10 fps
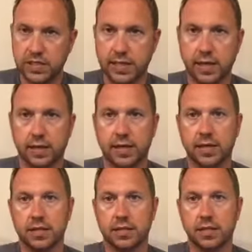yeah,
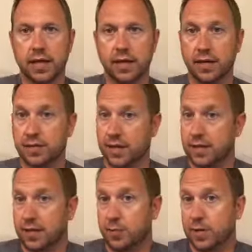I
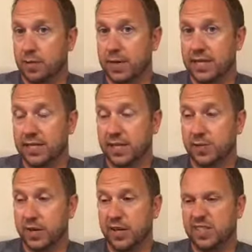think it'll be an amazing
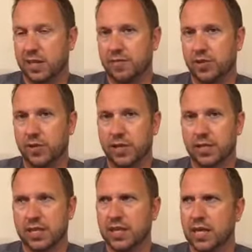experience. I love doing
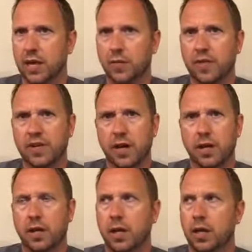this. I think I've
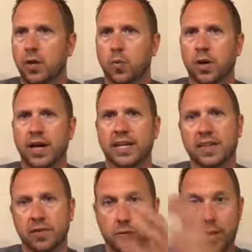got one I'd
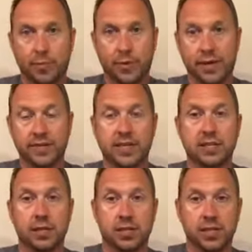given away
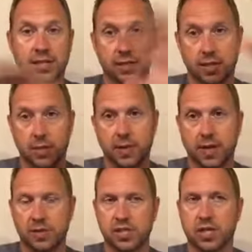previously. She hasn't come
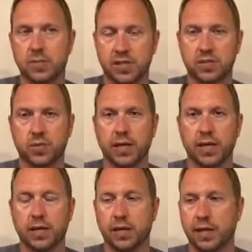yet. She comes this
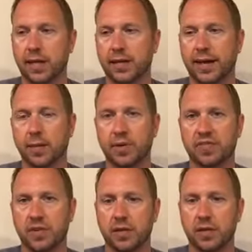week, and that'll be
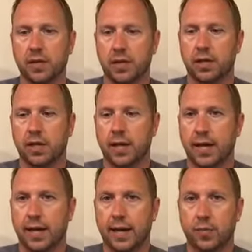fun.
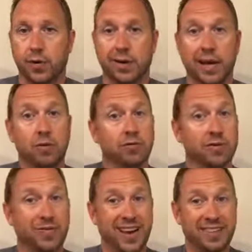And we are now over
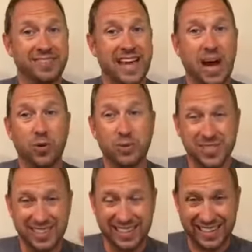
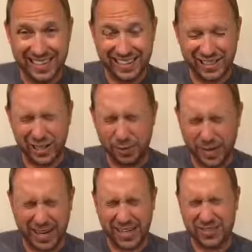5,000 likes on our
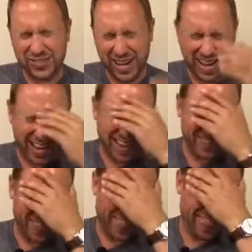page.
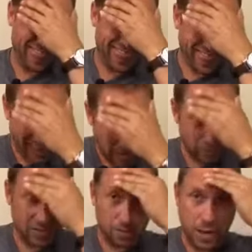
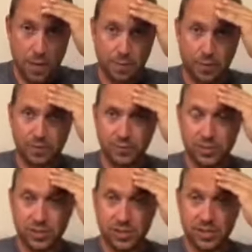5,000 people,
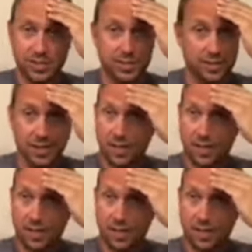which is,